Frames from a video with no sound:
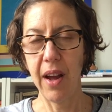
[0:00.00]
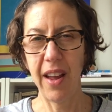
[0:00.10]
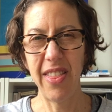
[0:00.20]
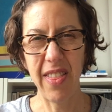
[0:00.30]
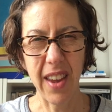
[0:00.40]

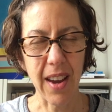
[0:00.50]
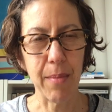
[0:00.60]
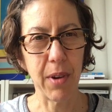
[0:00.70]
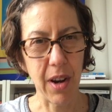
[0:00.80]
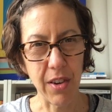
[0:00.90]
I think
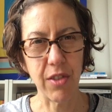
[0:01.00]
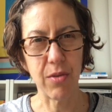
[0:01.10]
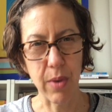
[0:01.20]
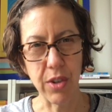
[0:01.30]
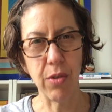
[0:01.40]
I'm going to
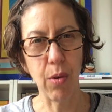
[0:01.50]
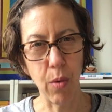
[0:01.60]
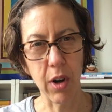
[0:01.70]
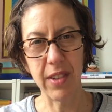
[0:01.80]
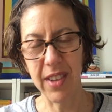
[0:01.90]
just read you the
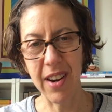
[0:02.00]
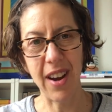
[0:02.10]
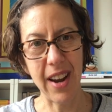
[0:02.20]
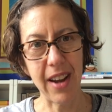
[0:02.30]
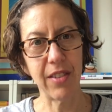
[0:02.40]
words and
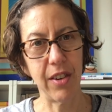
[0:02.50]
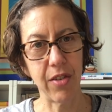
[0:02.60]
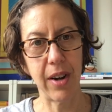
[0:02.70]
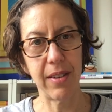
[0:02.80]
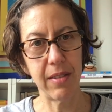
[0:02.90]
not actually
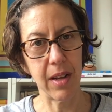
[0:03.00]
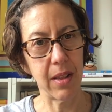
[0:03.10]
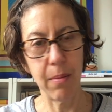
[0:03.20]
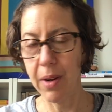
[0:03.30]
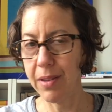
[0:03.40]
try to sing
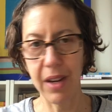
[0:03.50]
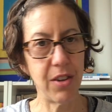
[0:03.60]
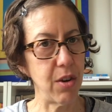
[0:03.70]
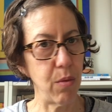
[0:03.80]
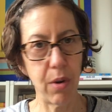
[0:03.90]
them because I
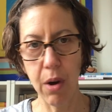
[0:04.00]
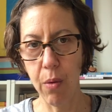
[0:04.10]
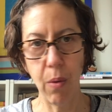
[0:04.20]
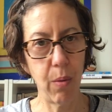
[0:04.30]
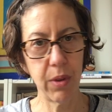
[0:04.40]
don't know
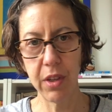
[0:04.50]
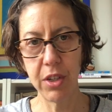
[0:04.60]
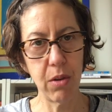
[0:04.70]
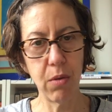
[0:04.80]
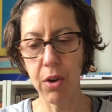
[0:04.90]
what the
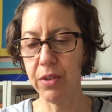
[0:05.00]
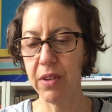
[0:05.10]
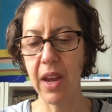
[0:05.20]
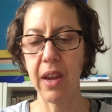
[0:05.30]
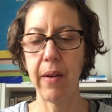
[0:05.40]
tune goes
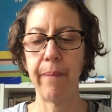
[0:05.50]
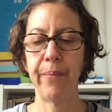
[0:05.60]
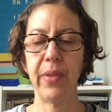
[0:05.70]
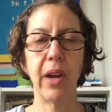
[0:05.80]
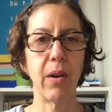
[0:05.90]
like.
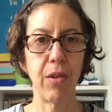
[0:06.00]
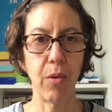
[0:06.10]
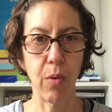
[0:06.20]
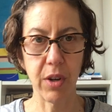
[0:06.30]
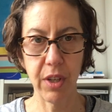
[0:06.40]
Here are the
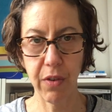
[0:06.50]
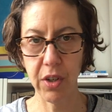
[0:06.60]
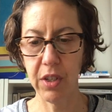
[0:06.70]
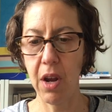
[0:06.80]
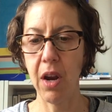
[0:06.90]
words of her
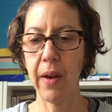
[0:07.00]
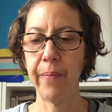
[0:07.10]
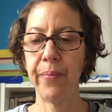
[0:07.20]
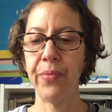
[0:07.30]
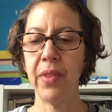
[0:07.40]
song.
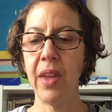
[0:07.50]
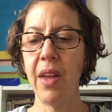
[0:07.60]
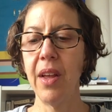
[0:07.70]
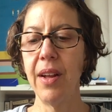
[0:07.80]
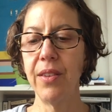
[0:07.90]

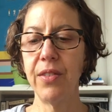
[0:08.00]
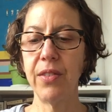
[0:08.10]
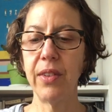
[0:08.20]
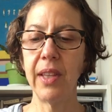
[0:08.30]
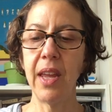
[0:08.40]

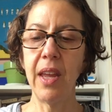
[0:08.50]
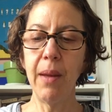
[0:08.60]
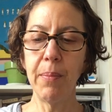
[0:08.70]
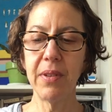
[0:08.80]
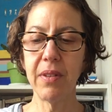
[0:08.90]

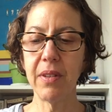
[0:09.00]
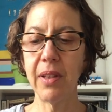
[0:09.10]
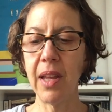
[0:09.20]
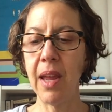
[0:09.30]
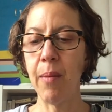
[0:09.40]
Sleep,
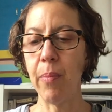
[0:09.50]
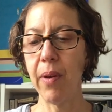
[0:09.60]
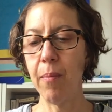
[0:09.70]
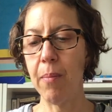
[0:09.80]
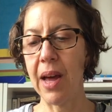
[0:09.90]
sleep,
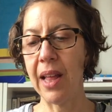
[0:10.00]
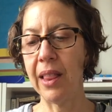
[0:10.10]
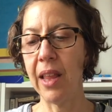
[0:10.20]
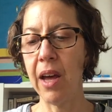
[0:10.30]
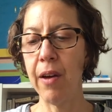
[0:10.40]
my
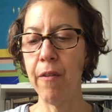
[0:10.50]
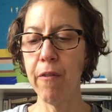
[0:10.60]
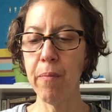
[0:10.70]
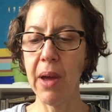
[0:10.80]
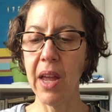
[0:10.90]

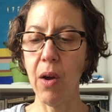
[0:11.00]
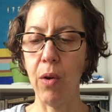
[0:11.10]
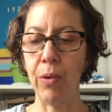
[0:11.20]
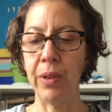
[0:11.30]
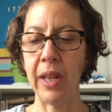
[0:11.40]
love, my
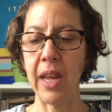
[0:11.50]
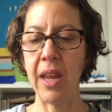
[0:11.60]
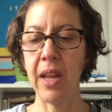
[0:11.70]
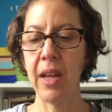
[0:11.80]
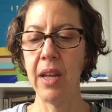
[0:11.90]
only,